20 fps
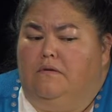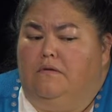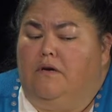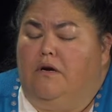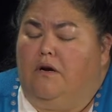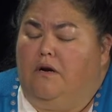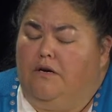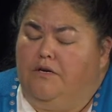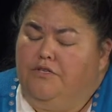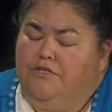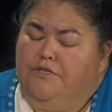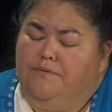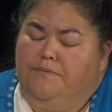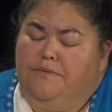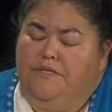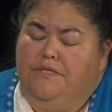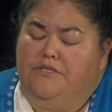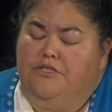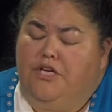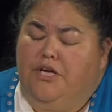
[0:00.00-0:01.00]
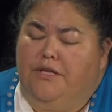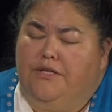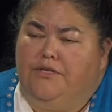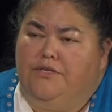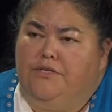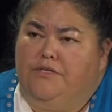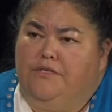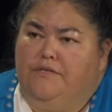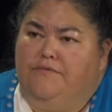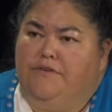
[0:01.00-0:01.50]
the hardships and
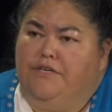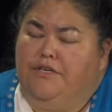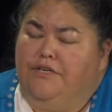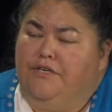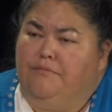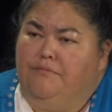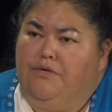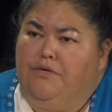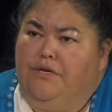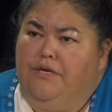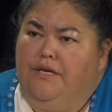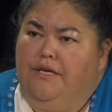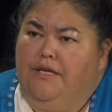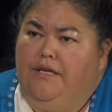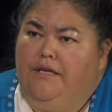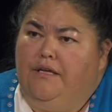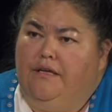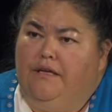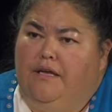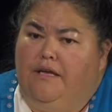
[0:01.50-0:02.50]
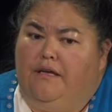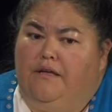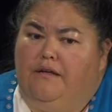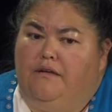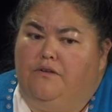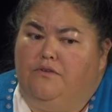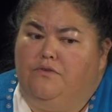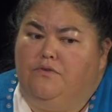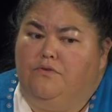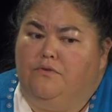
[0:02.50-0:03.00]
challenges of our community,
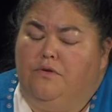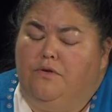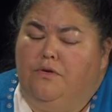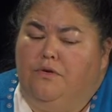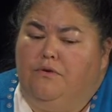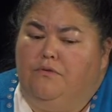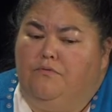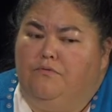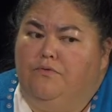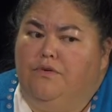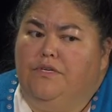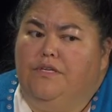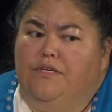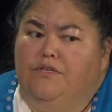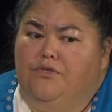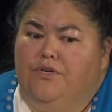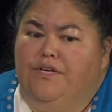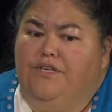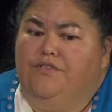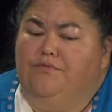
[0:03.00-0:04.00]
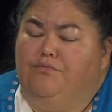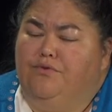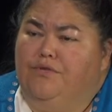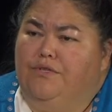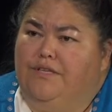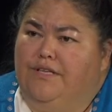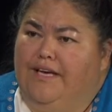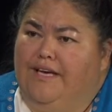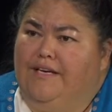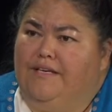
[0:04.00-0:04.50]
and really trying to
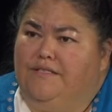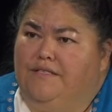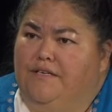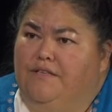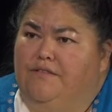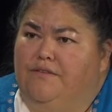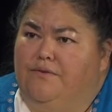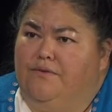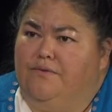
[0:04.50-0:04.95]
put legs on